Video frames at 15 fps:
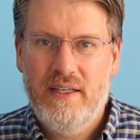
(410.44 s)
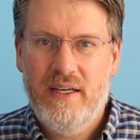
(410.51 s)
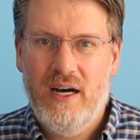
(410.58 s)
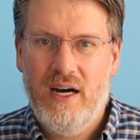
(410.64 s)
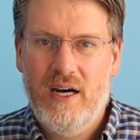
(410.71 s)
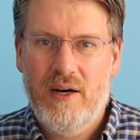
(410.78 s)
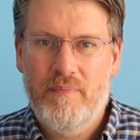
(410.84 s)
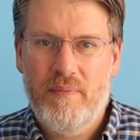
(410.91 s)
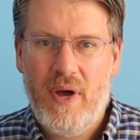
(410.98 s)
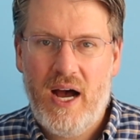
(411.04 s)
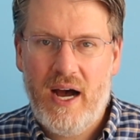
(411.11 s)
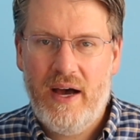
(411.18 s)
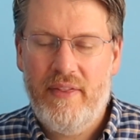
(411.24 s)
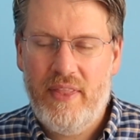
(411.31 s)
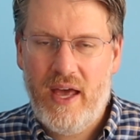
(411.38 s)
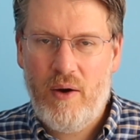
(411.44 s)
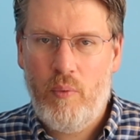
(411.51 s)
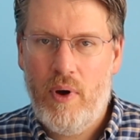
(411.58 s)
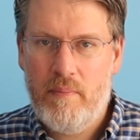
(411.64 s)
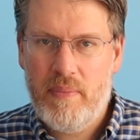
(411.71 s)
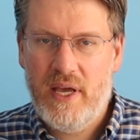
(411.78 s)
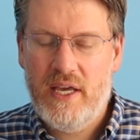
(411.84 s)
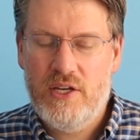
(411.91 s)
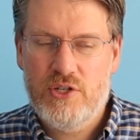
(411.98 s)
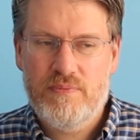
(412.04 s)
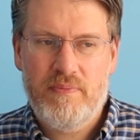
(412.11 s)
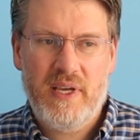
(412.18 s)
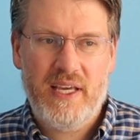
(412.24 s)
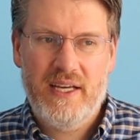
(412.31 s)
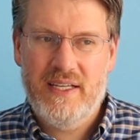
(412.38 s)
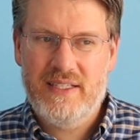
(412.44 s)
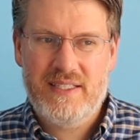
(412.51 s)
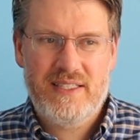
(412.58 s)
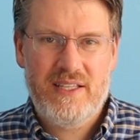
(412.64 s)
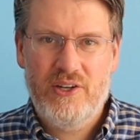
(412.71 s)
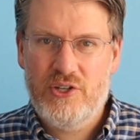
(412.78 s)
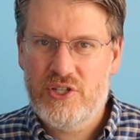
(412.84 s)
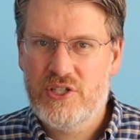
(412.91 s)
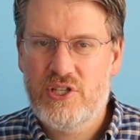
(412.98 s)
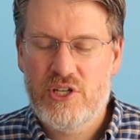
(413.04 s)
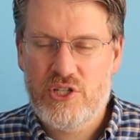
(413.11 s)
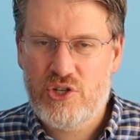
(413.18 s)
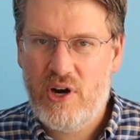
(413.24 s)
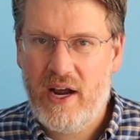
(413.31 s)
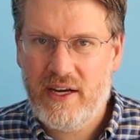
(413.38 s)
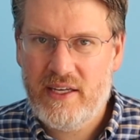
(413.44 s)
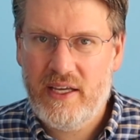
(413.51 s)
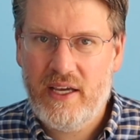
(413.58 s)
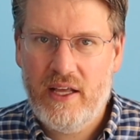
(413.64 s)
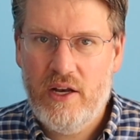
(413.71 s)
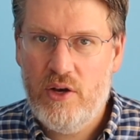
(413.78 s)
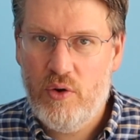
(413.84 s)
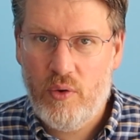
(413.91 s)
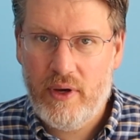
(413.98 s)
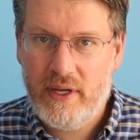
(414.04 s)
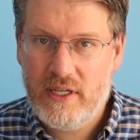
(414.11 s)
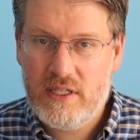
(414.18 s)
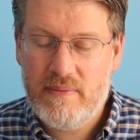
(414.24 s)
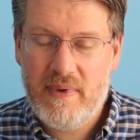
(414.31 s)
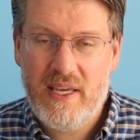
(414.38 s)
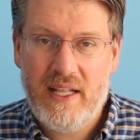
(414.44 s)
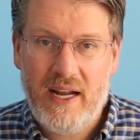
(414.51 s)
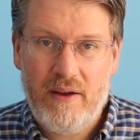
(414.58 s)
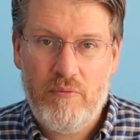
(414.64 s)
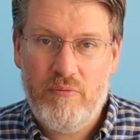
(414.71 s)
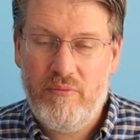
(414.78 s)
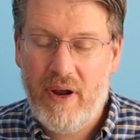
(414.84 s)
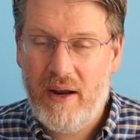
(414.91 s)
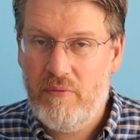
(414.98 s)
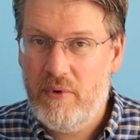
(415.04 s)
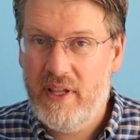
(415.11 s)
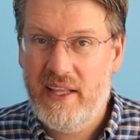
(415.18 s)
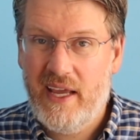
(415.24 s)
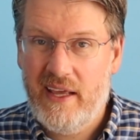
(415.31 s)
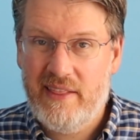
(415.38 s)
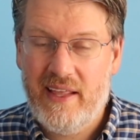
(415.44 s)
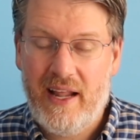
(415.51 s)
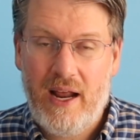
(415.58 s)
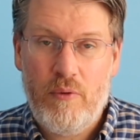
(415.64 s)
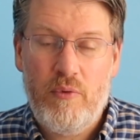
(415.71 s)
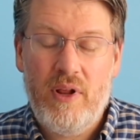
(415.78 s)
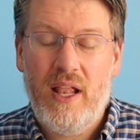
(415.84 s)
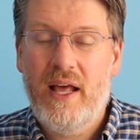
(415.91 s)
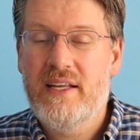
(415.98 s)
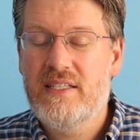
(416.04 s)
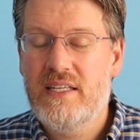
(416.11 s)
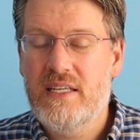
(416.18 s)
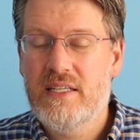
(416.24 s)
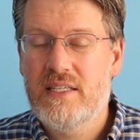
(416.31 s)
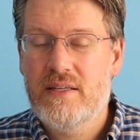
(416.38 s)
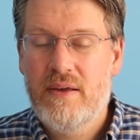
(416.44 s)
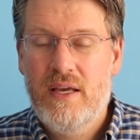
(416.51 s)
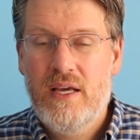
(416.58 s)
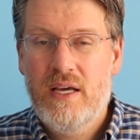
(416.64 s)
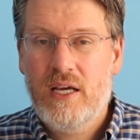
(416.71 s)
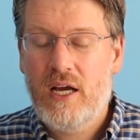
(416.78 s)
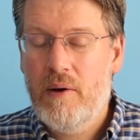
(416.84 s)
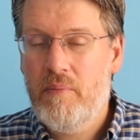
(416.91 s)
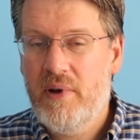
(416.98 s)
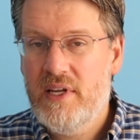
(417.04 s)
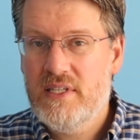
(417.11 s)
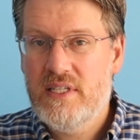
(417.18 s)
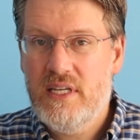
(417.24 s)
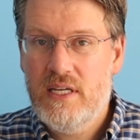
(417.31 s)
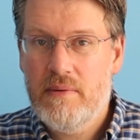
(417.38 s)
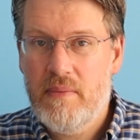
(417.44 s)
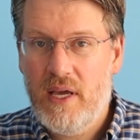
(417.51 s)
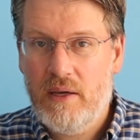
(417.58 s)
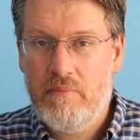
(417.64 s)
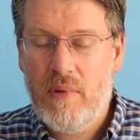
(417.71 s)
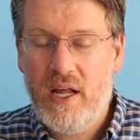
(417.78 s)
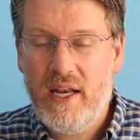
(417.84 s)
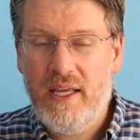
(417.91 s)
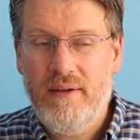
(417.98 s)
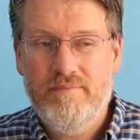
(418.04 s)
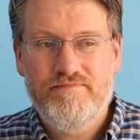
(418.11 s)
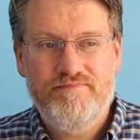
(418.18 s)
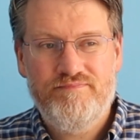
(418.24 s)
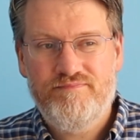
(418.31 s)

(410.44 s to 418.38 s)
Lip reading: on that web page because they're just distracting and annoying to me, and I really hate that. I realize these companies need to make money,